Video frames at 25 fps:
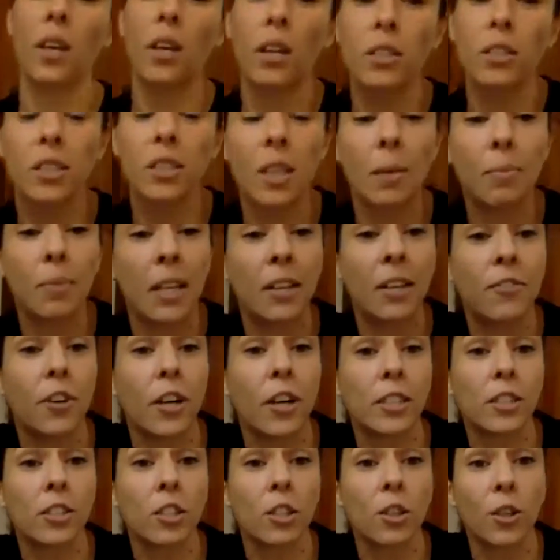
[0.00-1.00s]
something for
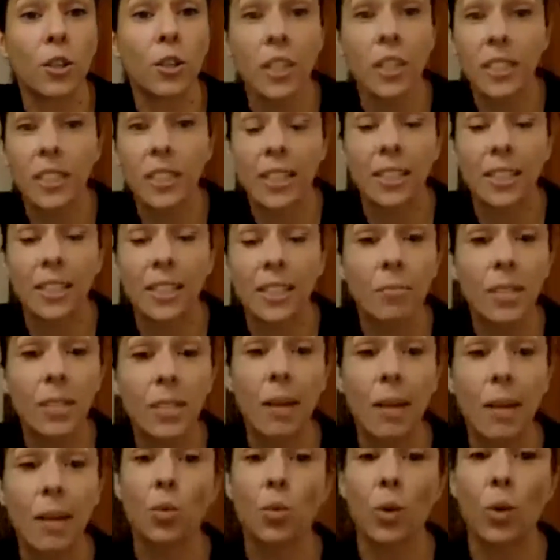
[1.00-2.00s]
us to learn, is that
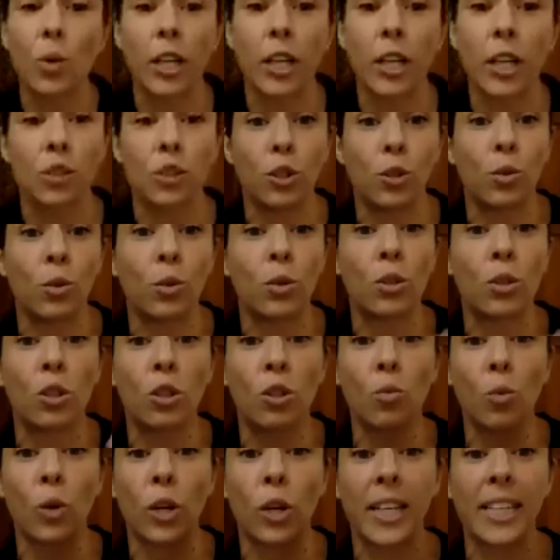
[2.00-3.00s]
sometimes we're gonna
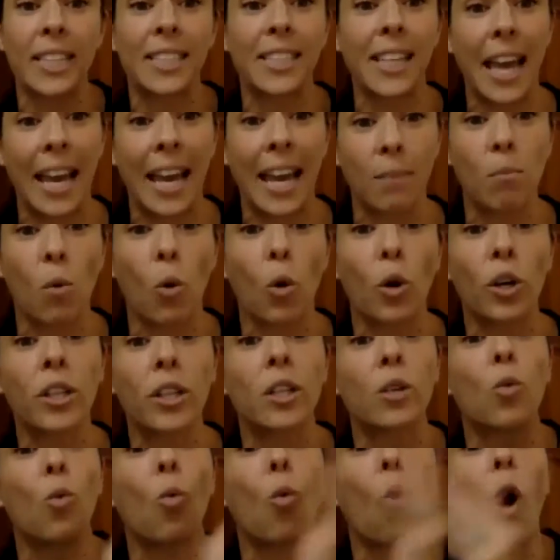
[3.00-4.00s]
take more
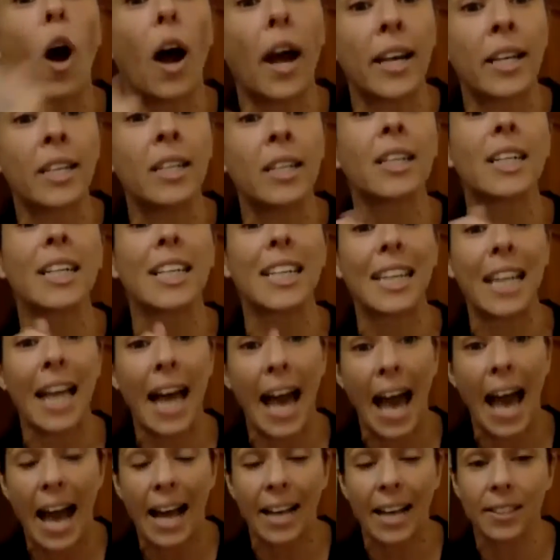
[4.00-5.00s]
than one
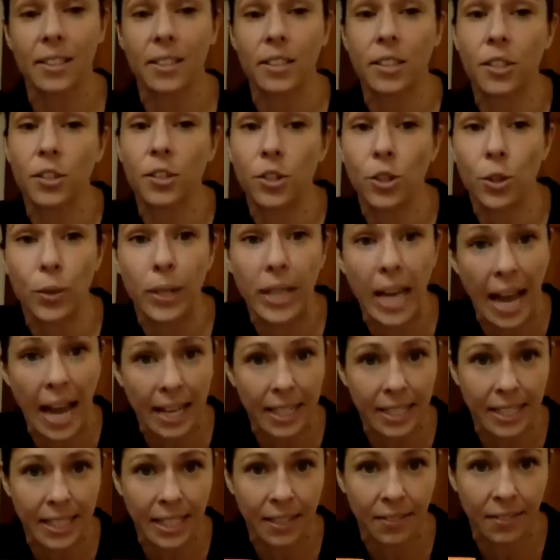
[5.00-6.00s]
class to do an
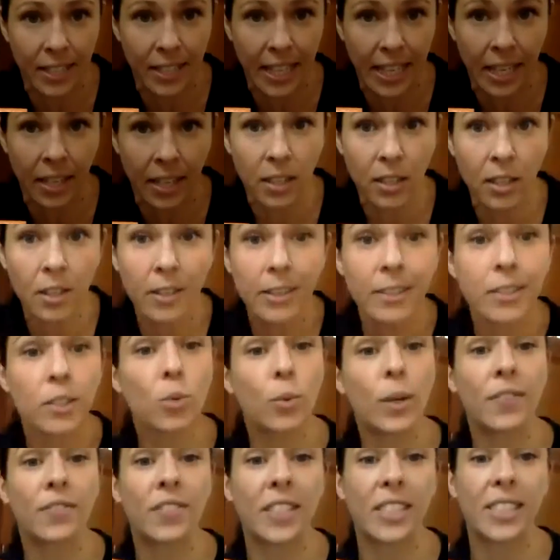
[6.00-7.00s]
activity. So
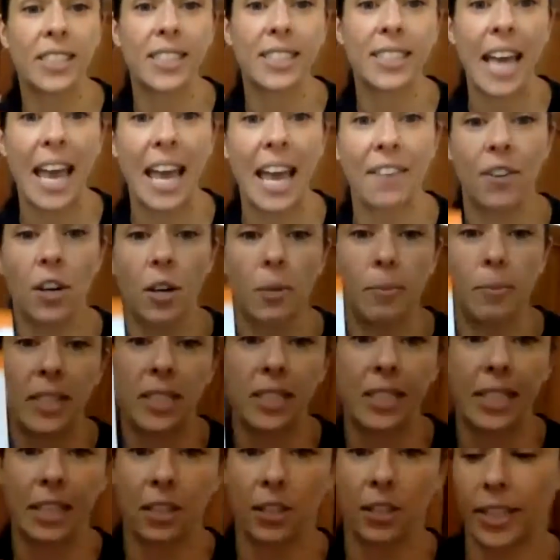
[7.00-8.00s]
we have to save our
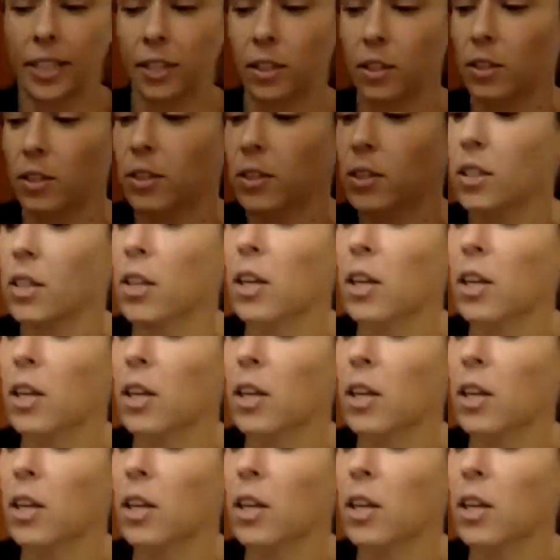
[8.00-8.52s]
materials.